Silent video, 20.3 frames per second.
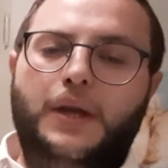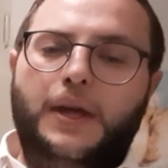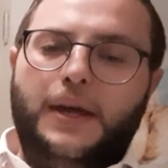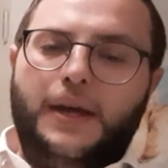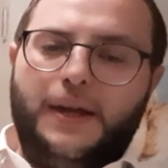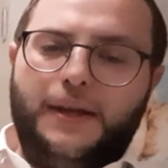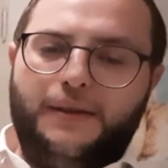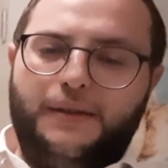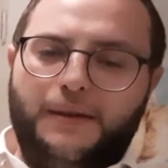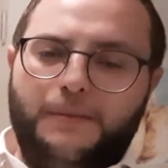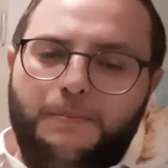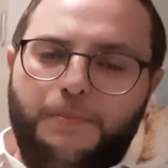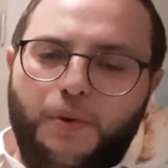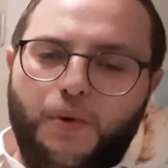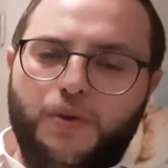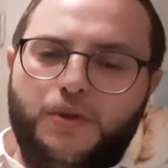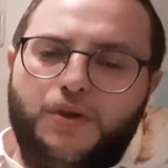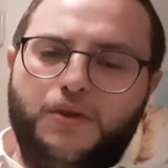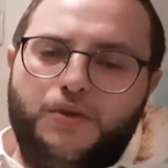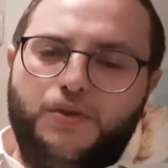it's
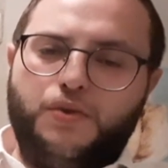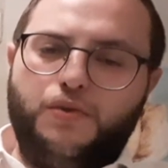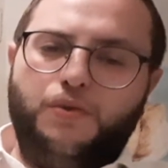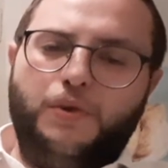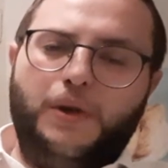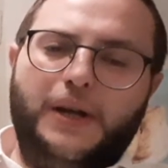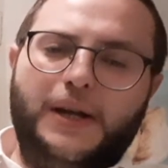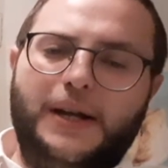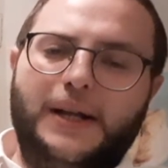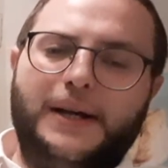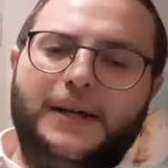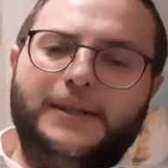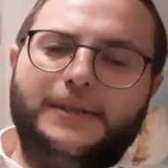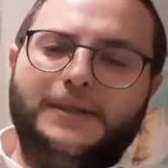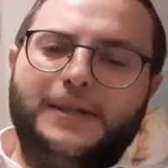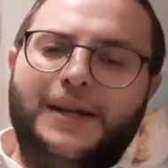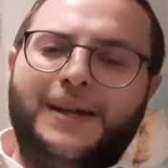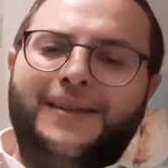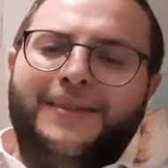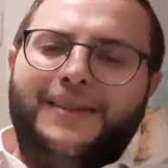important to realize
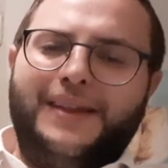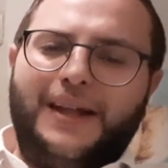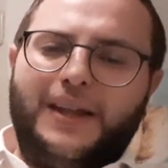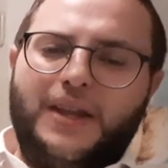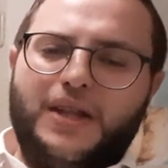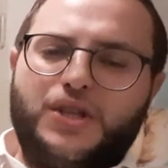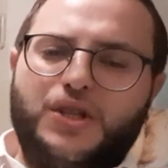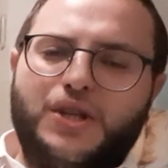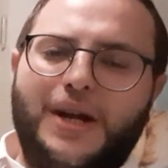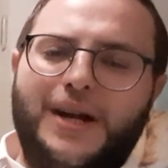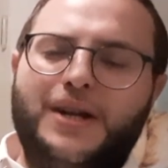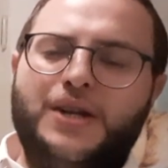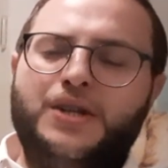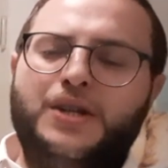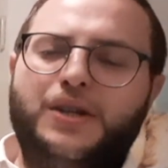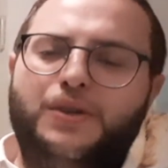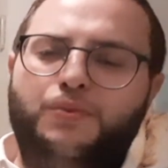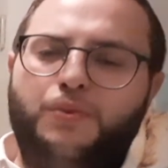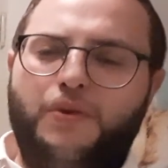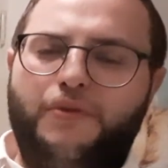that the
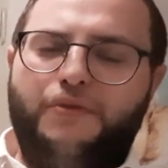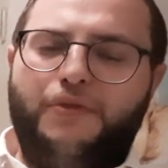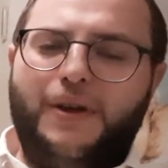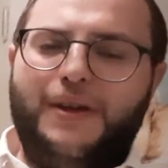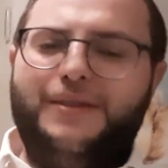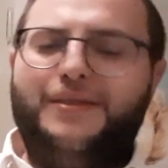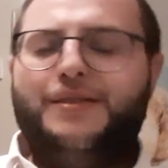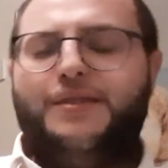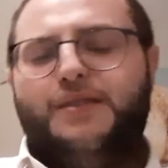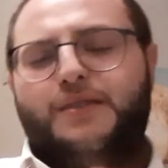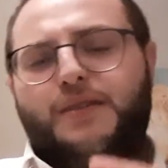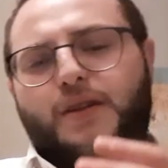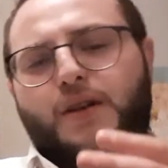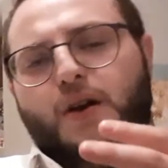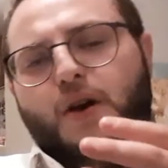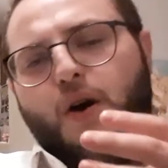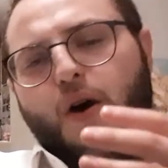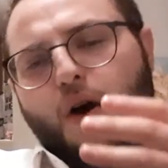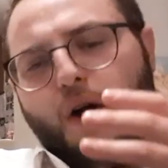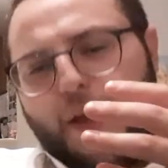challenges we're facing
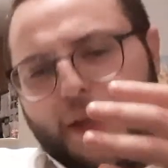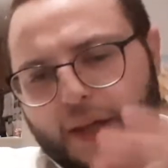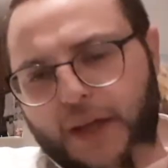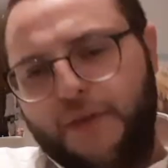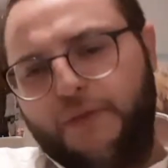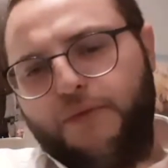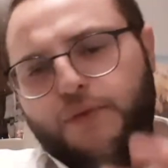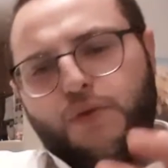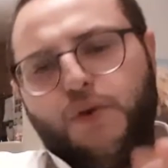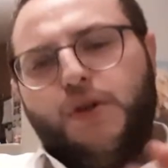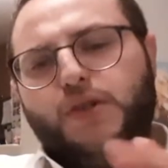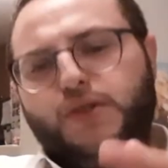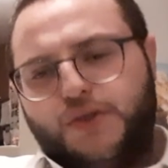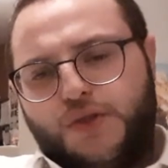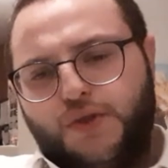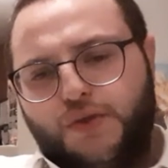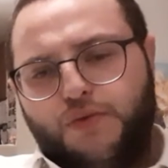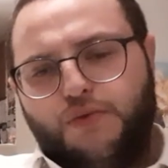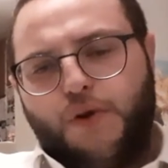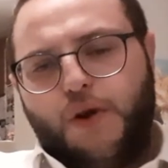are here for us to
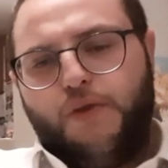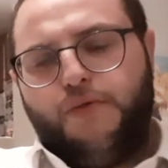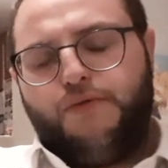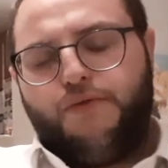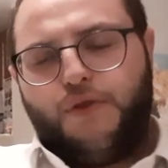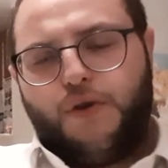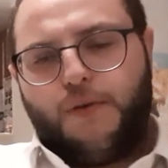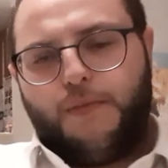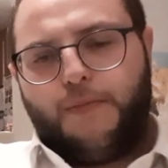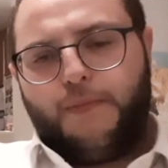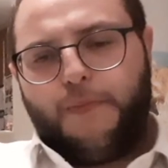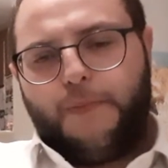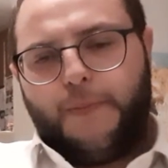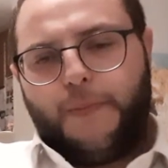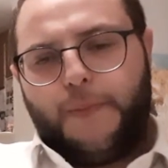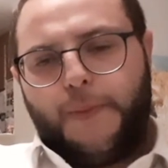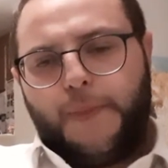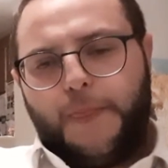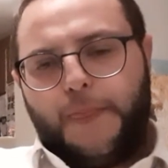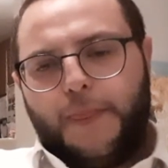grow from.
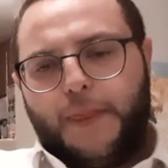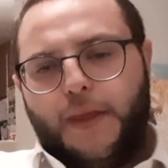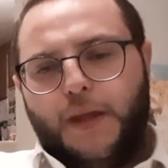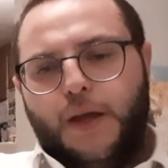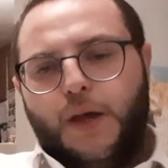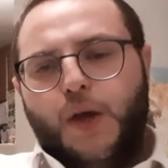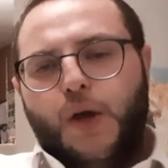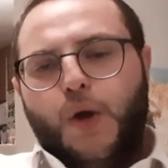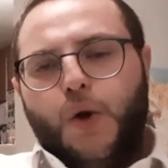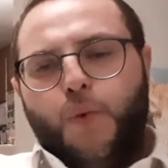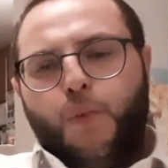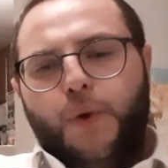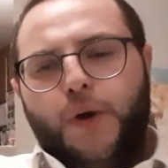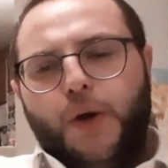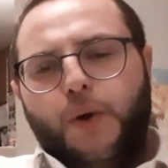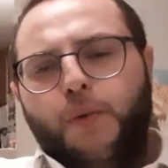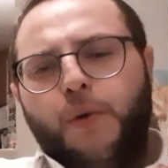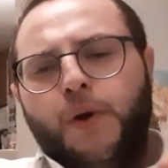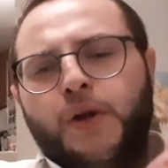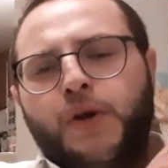We
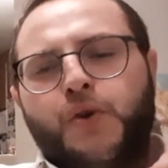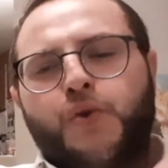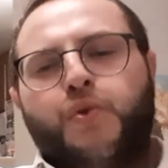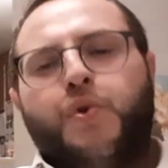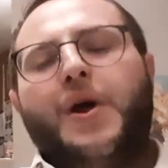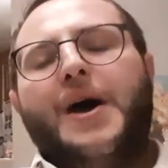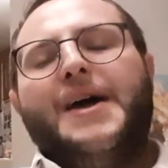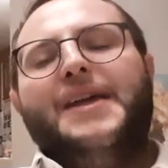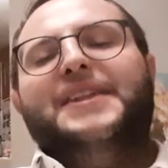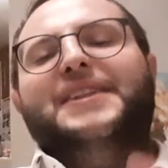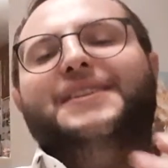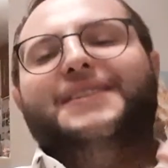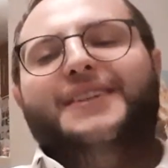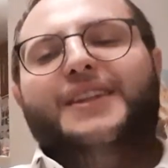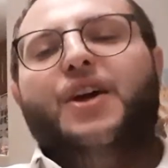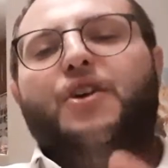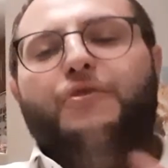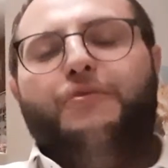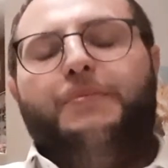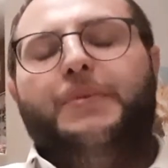don't want to cry in
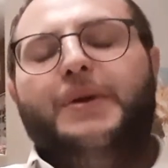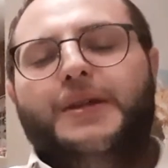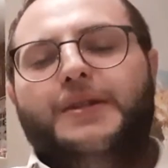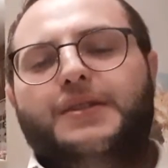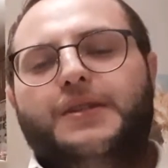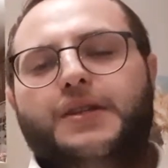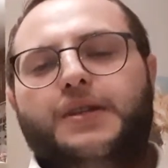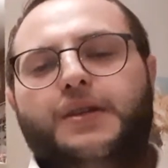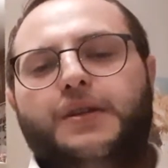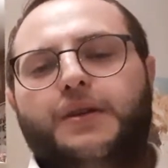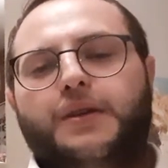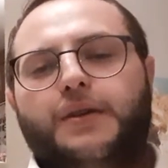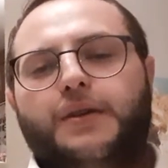self-pity,